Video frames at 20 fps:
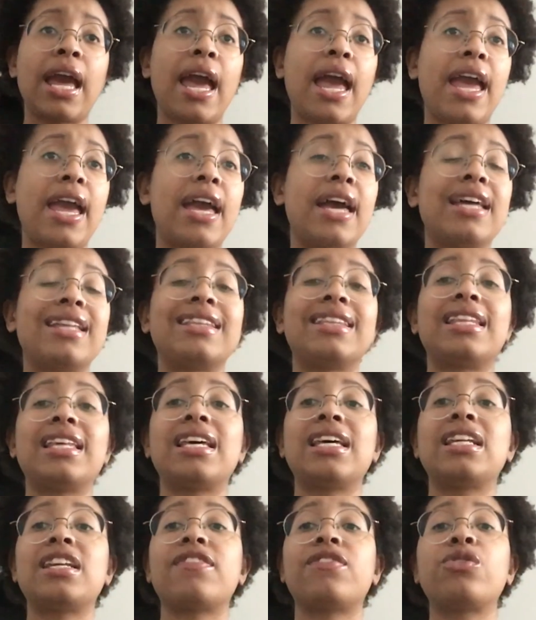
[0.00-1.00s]
And
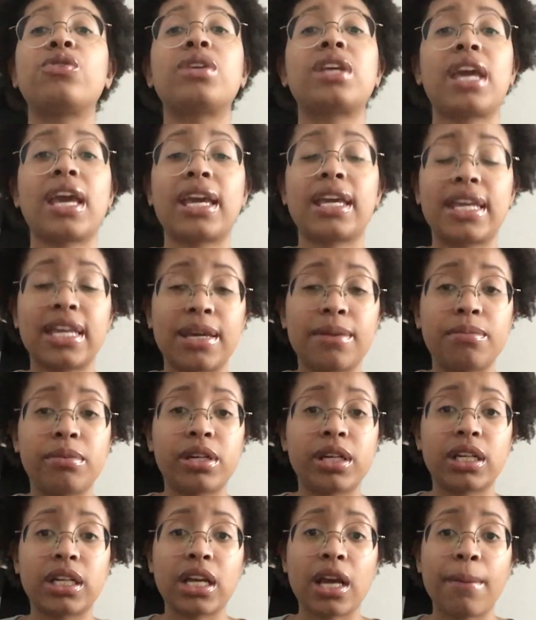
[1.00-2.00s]
then if you can't keep
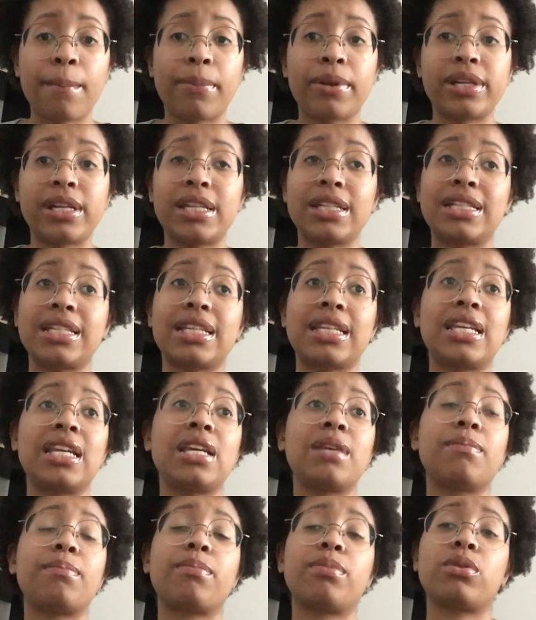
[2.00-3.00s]
good company, to
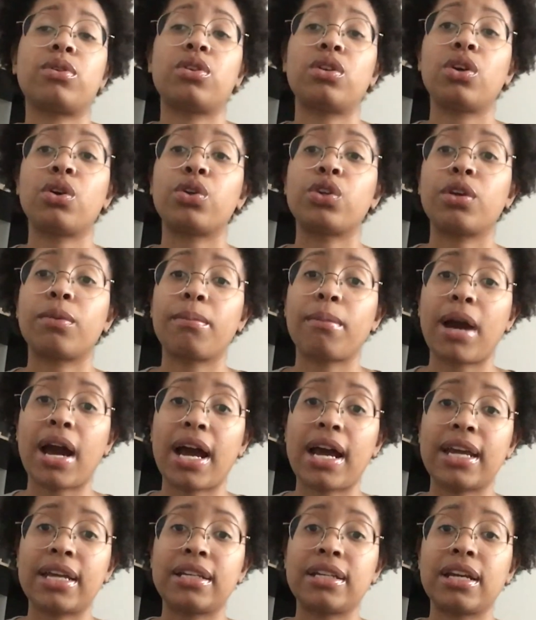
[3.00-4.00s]
keep, your
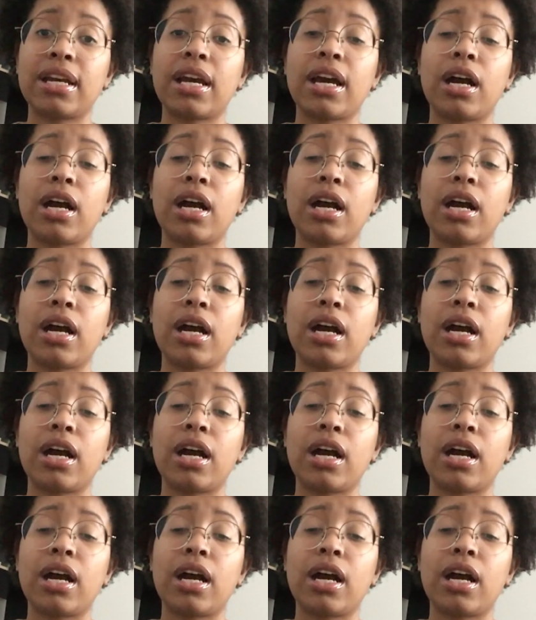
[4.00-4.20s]
mind,